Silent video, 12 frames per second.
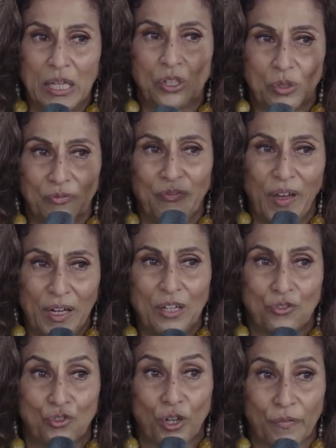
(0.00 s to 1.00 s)
it's very
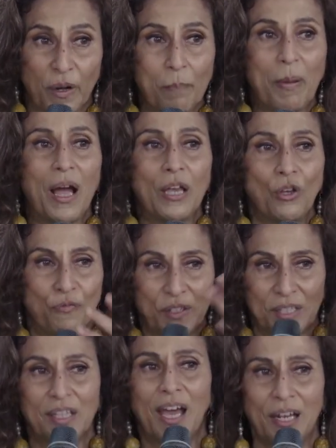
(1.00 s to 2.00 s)
driven by your
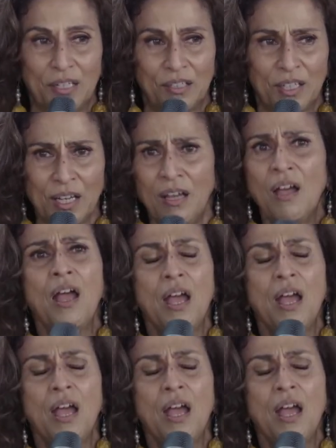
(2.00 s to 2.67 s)
physicality.